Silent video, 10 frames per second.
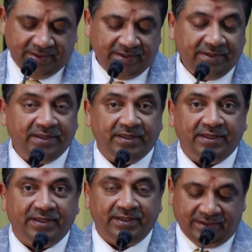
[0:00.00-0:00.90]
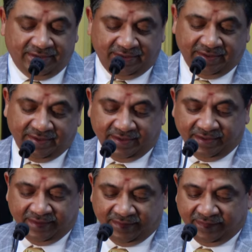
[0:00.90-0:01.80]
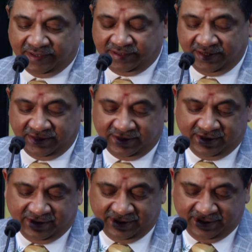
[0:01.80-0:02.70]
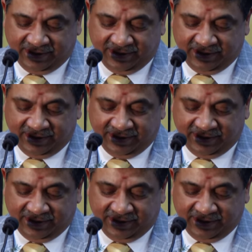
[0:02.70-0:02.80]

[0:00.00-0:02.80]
The Vice Chancellor,